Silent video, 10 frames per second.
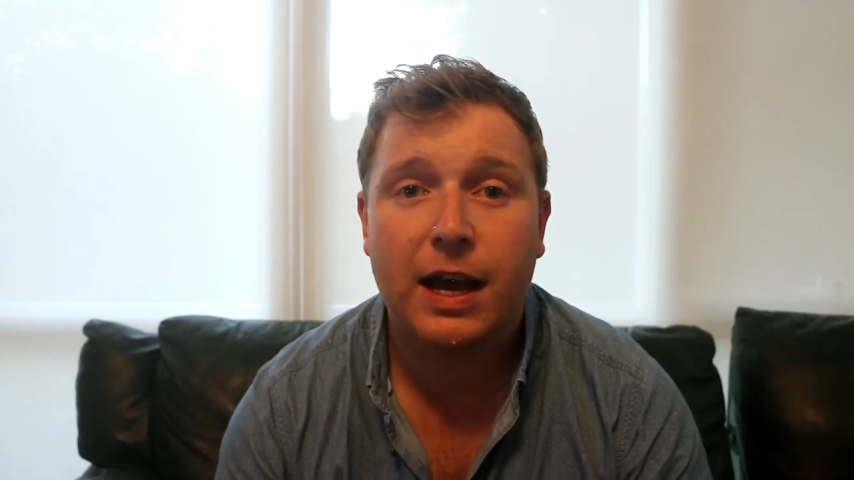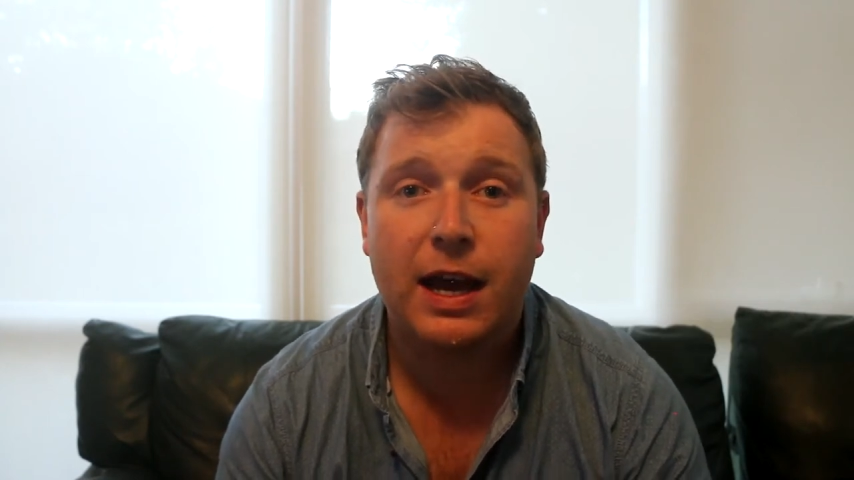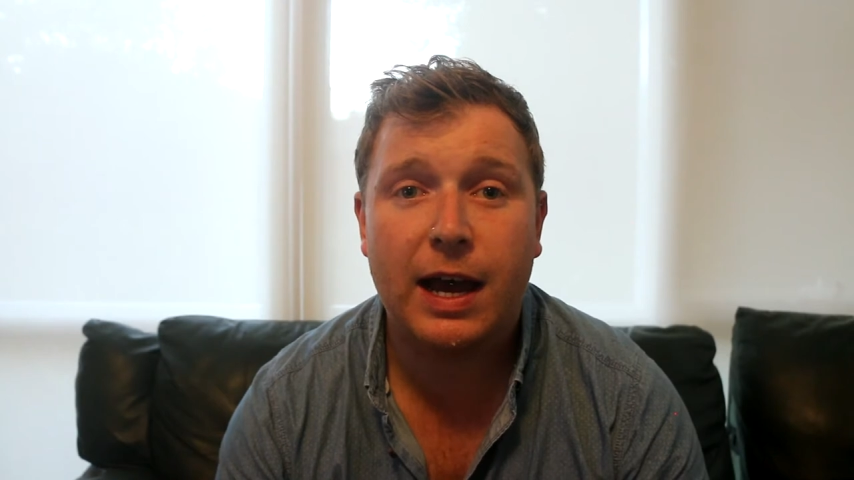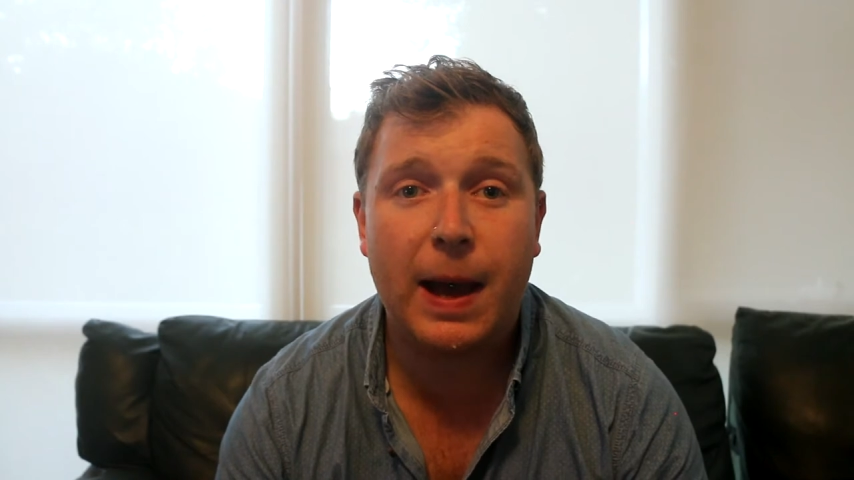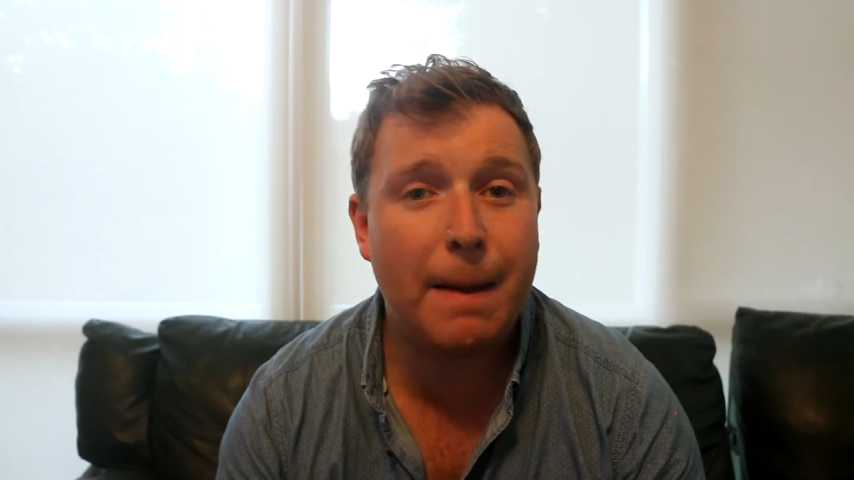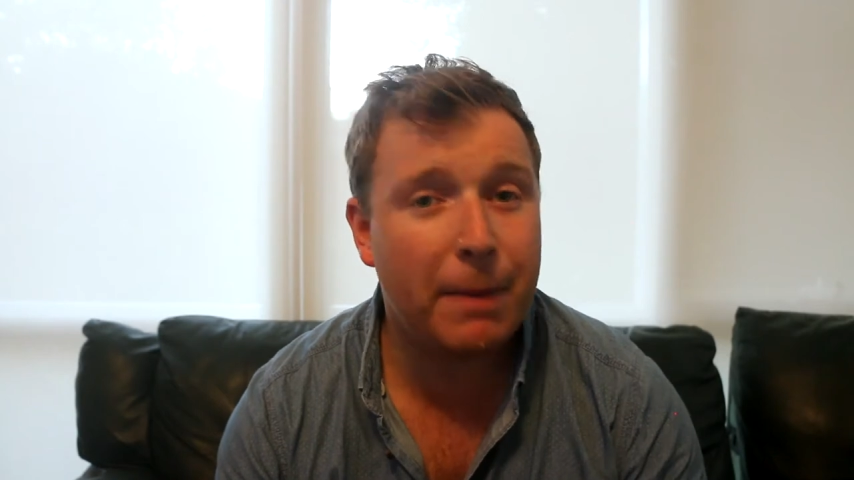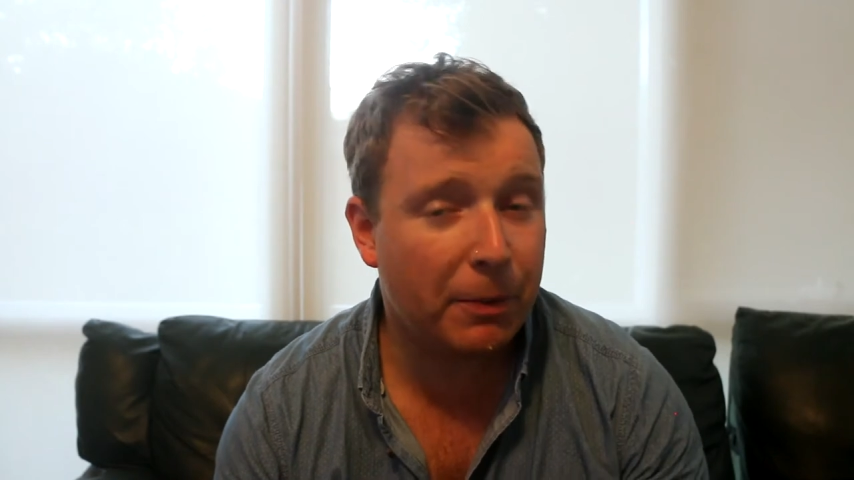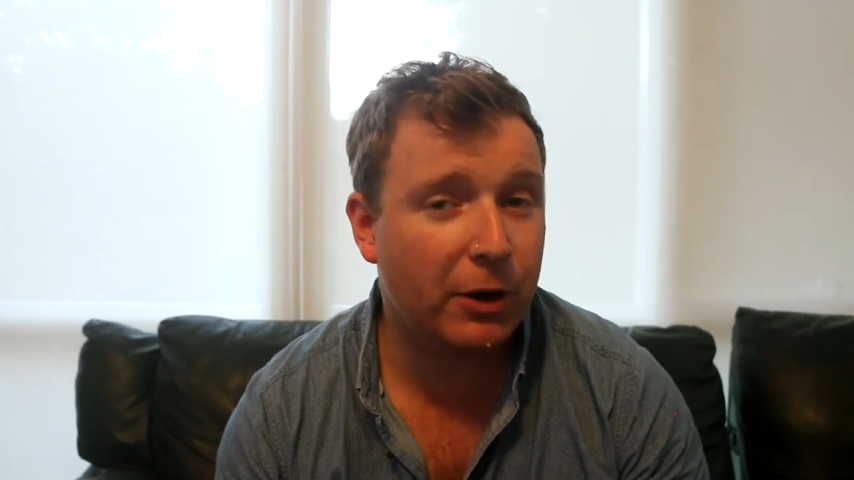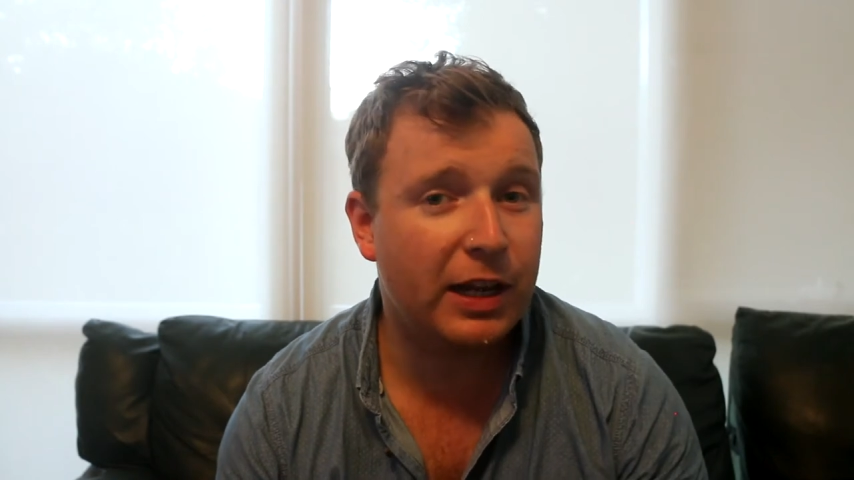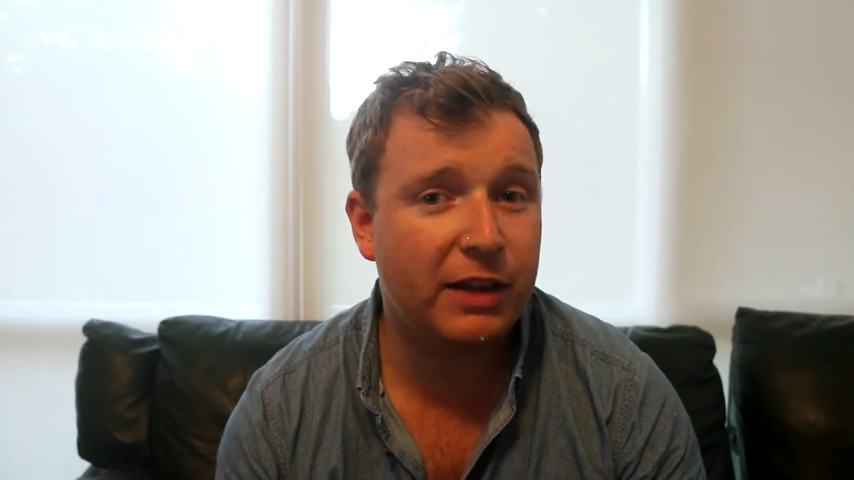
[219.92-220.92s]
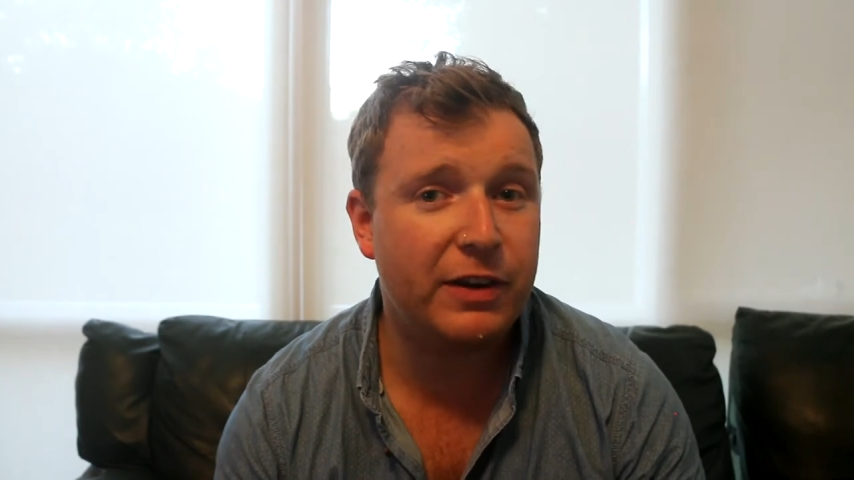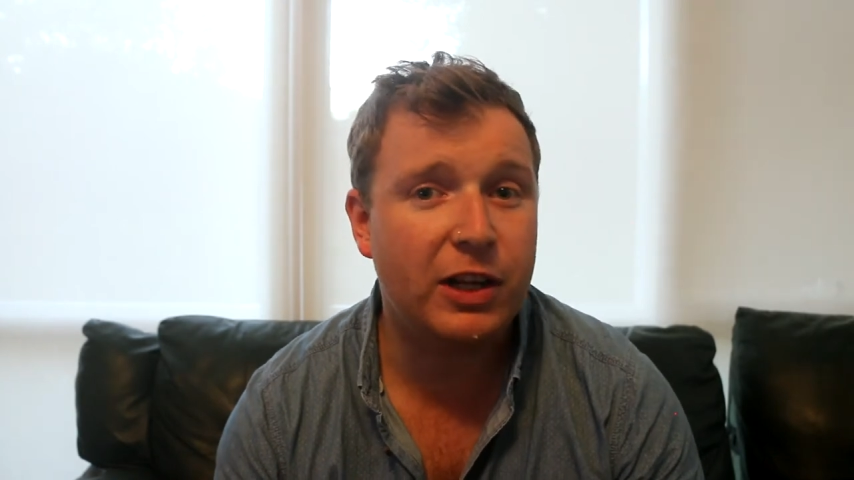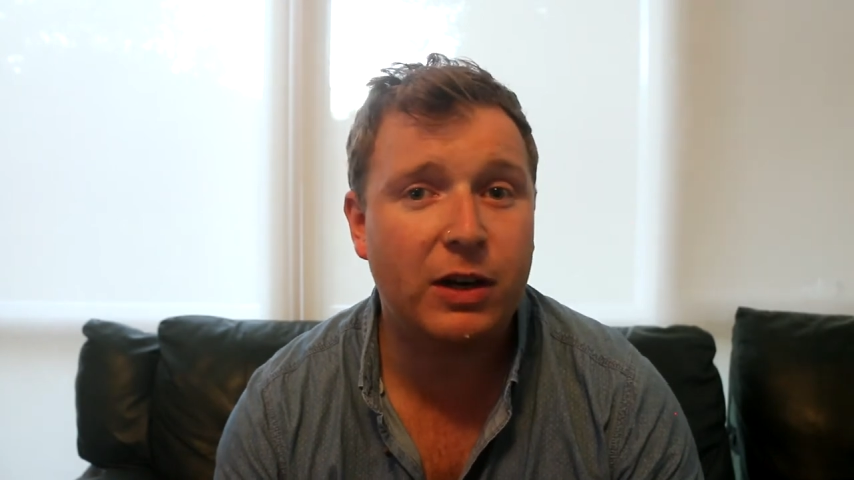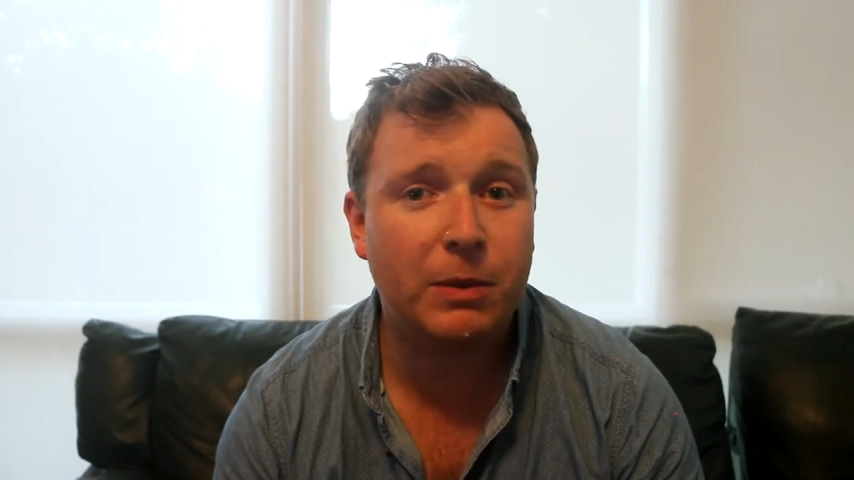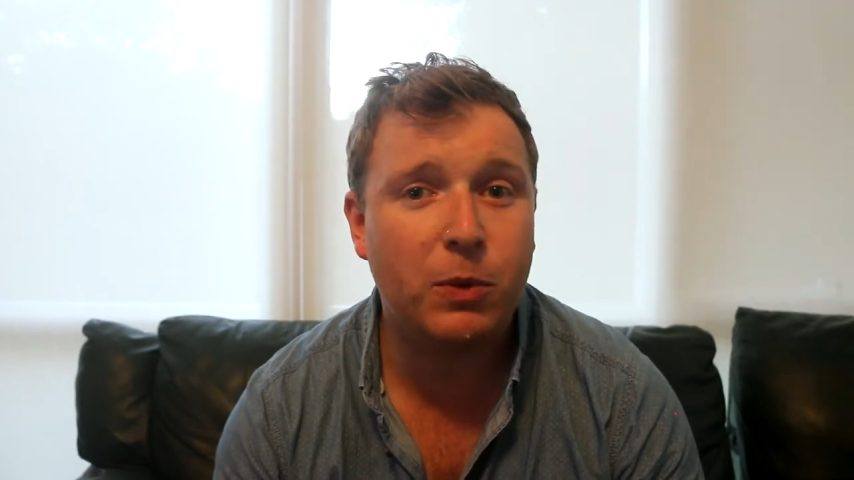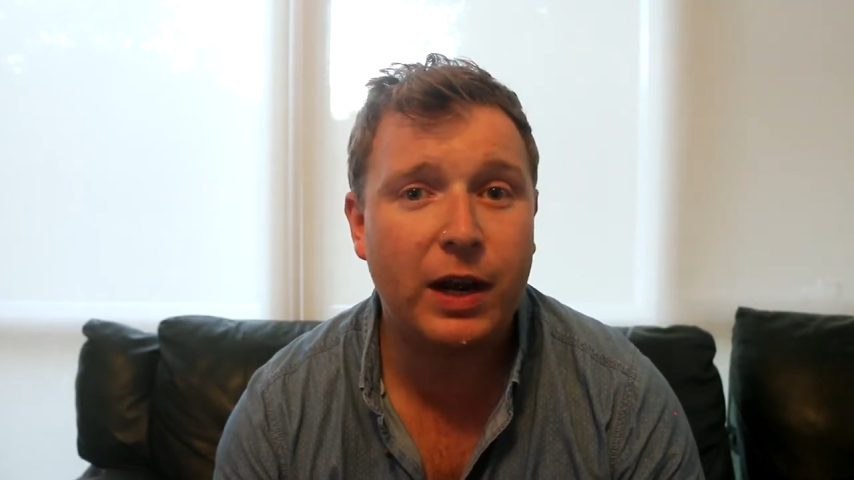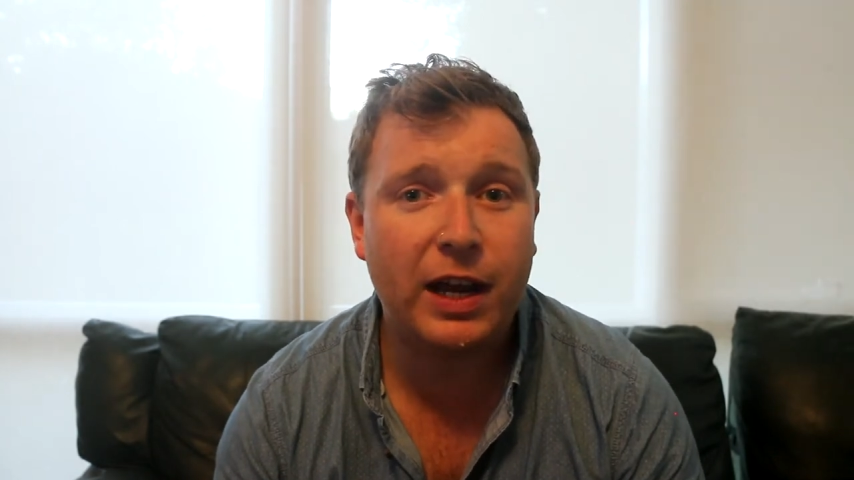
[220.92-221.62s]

Uh, I might put another video up when